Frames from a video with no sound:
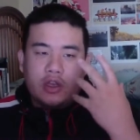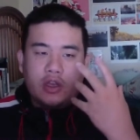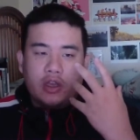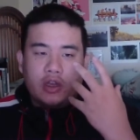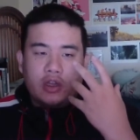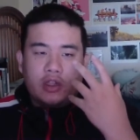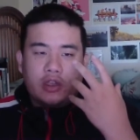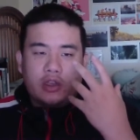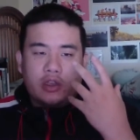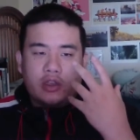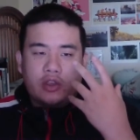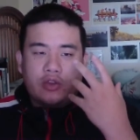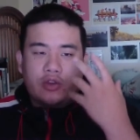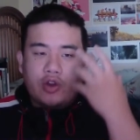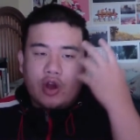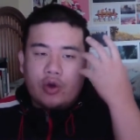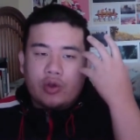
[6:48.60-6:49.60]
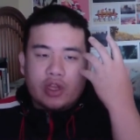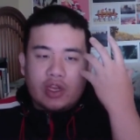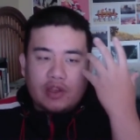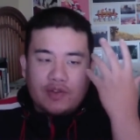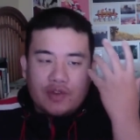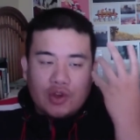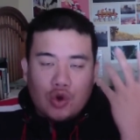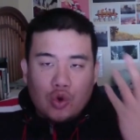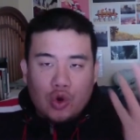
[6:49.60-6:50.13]
like you know that
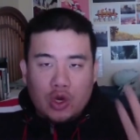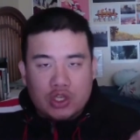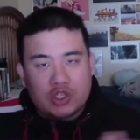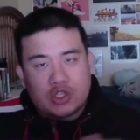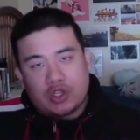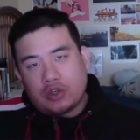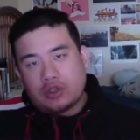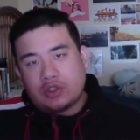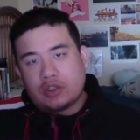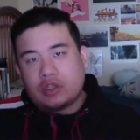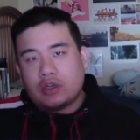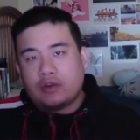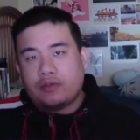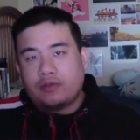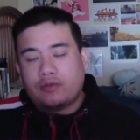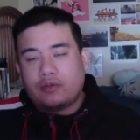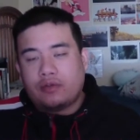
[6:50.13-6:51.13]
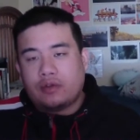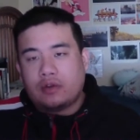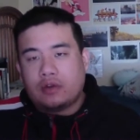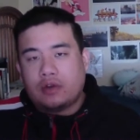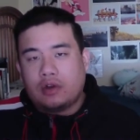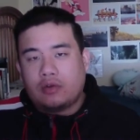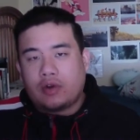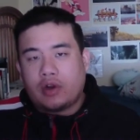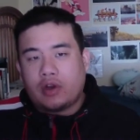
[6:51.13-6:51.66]
if you question yourself,
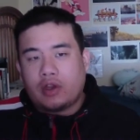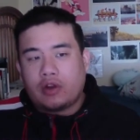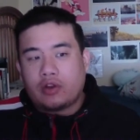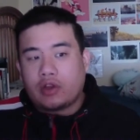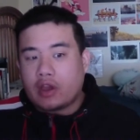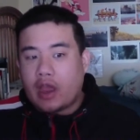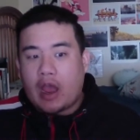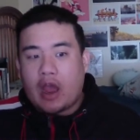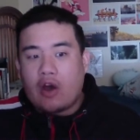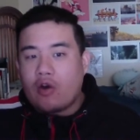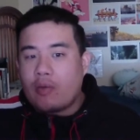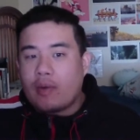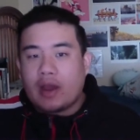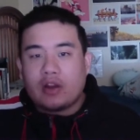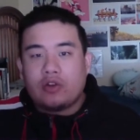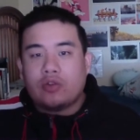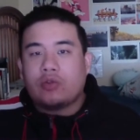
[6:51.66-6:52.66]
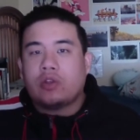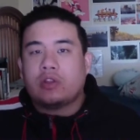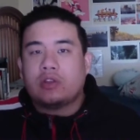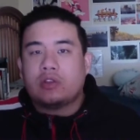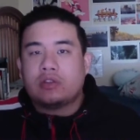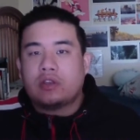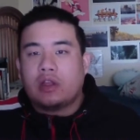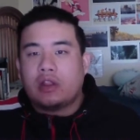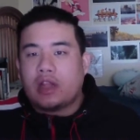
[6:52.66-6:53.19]
right? And you're like, how am I doing
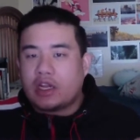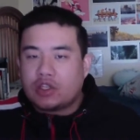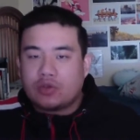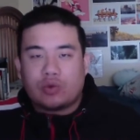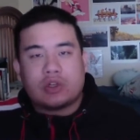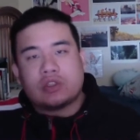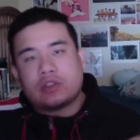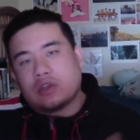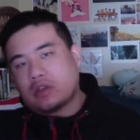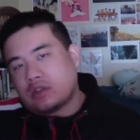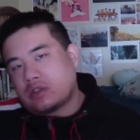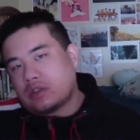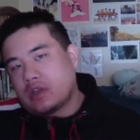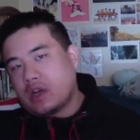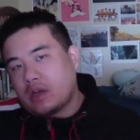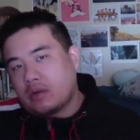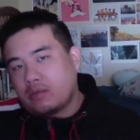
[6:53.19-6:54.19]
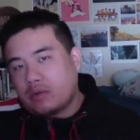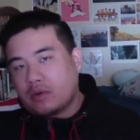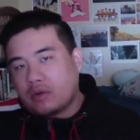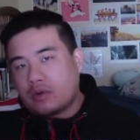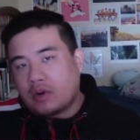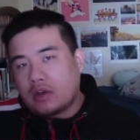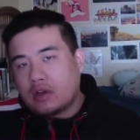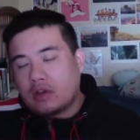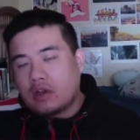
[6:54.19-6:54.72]
this? That's when it's gonna stop,
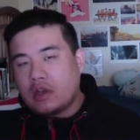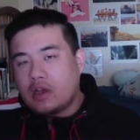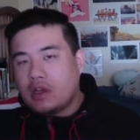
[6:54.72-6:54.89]
right?